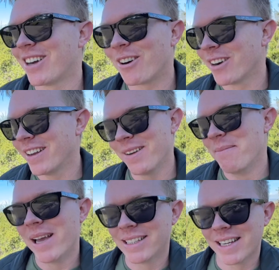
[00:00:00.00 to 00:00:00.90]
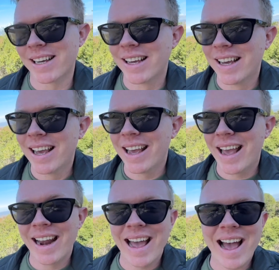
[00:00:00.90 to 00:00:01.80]
already amazing.
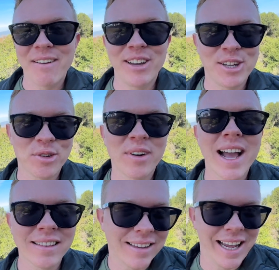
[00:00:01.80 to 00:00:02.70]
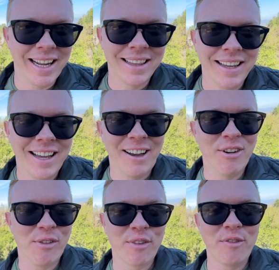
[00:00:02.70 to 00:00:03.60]
And have a track length of
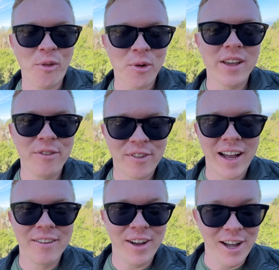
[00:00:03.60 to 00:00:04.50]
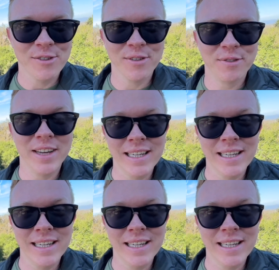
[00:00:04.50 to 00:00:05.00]
over 4,500 feet.